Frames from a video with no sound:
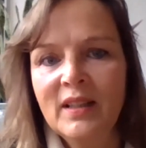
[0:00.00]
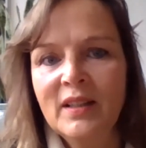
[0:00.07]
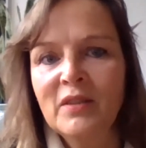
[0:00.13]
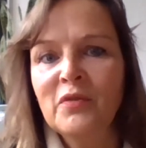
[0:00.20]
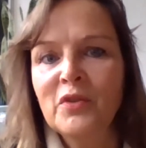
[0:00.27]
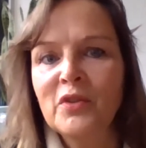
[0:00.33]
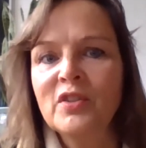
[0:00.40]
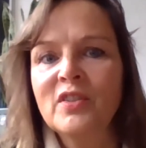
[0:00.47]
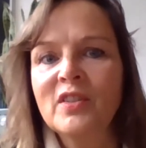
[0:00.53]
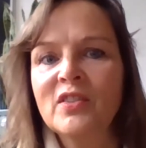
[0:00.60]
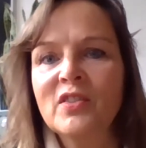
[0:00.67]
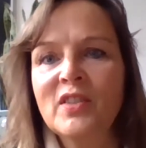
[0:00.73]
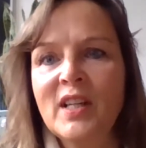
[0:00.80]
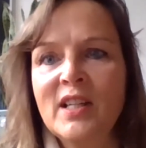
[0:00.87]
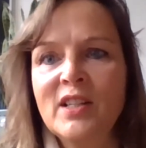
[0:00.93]
in the first
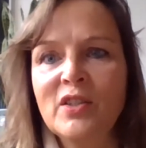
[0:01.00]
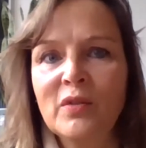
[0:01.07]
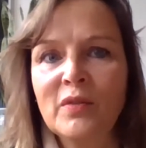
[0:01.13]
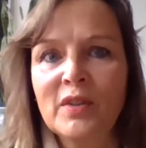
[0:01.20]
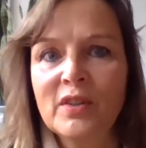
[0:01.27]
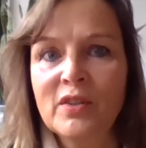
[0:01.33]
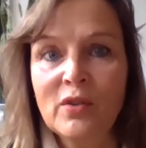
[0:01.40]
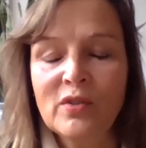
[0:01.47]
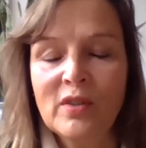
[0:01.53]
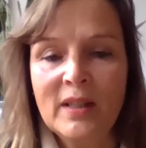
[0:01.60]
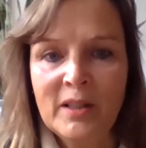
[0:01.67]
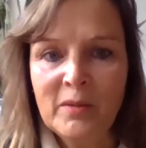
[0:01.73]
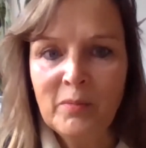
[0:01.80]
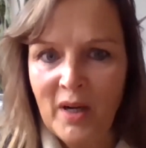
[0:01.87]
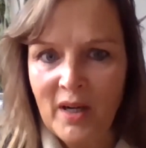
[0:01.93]
stage of a social
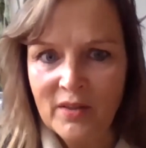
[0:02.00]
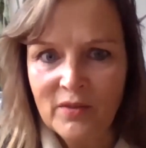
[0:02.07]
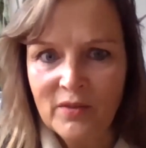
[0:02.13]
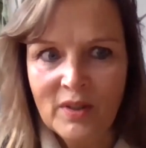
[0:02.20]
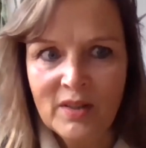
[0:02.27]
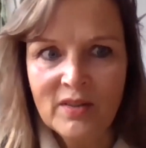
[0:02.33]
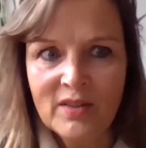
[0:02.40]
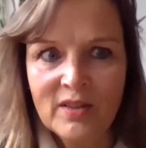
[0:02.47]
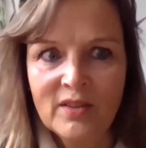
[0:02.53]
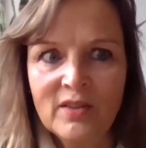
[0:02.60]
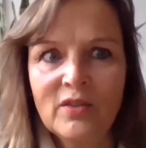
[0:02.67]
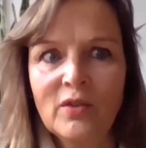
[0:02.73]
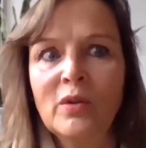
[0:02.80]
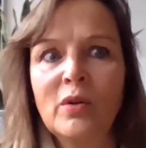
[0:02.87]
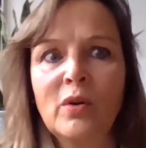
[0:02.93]
enterprise, for
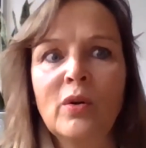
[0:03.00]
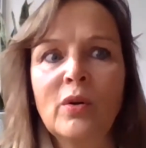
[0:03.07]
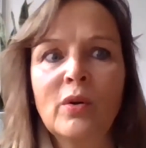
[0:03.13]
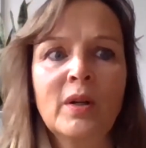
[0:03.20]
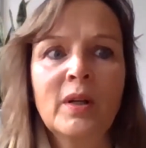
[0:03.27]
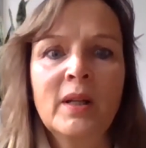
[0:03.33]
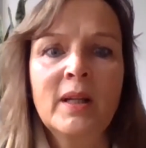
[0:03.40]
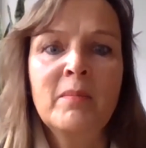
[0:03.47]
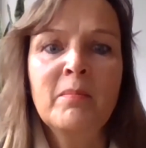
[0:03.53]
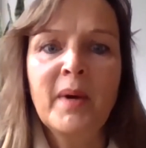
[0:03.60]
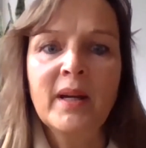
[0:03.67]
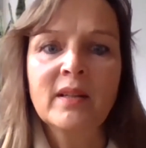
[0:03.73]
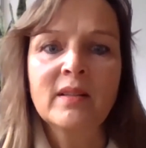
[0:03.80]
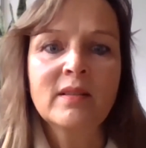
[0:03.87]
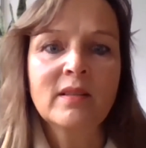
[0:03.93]
instance, or an
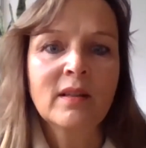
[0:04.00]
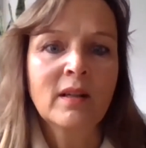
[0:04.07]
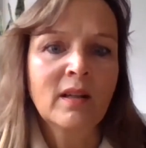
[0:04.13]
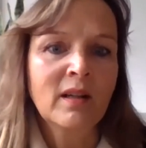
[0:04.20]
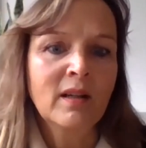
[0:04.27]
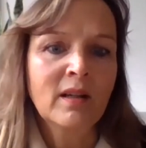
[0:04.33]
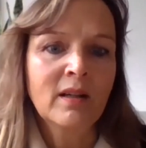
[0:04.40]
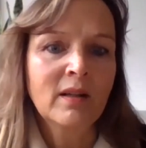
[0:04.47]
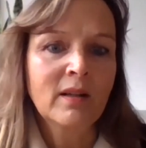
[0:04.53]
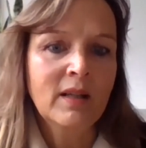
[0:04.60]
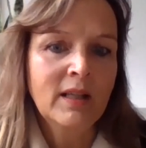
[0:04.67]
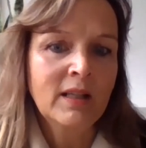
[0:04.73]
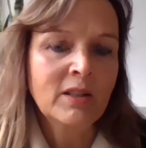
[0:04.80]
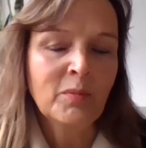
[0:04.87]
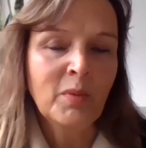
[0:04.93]
impact
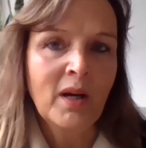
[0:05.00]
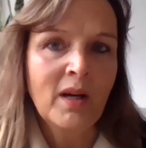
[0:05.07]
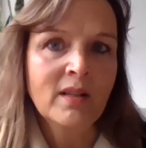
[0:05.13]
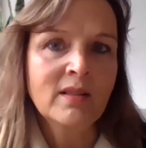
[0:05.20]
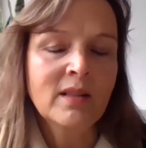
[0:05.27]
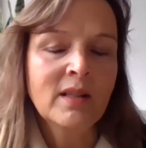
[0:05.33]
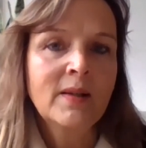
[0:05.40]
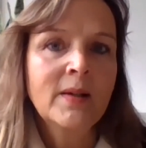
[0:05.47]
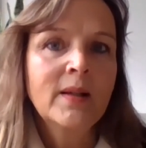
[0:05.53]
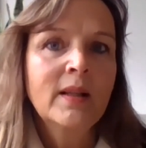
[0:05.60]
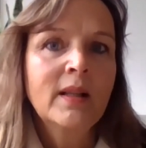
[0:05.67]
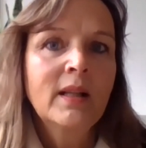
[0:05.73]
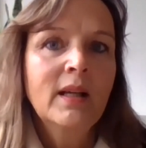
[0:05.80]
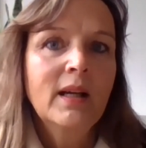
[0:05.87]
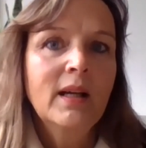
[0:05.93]
enterprise.
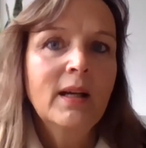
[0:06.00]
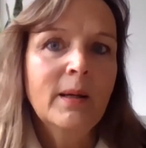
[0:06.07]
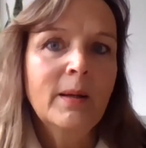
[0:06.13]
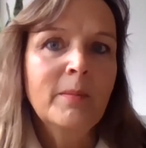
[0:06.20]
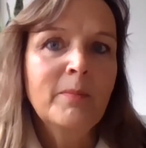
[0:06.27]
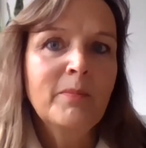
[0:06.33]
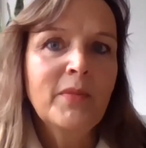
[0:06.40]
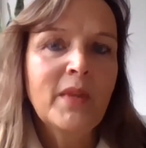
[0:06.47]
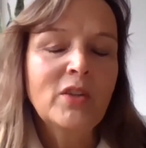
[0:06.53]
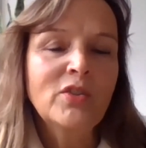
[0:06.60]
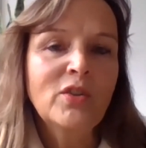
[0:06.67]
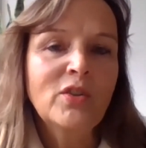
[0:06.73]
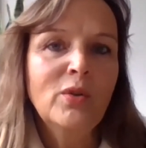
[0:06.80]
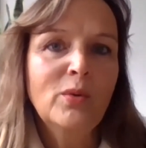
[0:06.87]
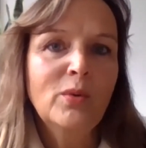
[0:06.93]

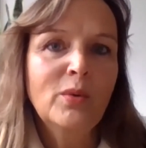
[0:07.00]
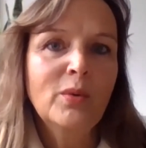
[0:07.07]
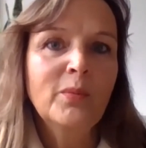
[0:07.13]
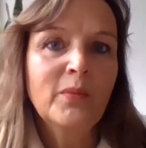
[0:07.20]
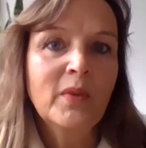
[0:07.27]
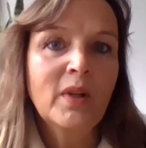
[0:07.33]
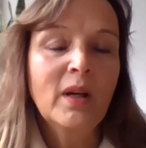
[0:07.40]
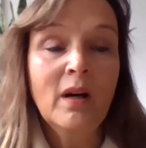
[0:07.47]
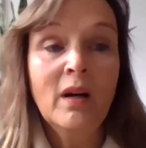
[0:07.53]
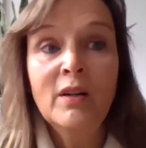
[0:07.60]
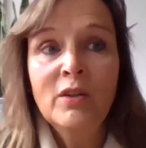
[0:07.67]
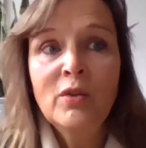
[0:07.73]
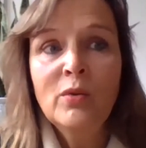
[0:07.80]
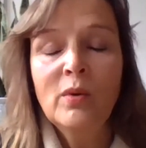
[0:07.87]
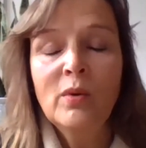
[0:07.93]
So are
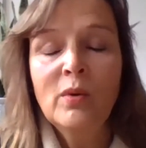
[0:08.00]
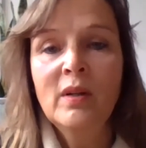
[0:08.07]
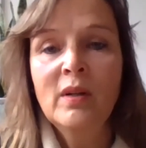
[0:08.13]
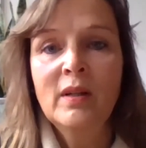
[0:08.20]
you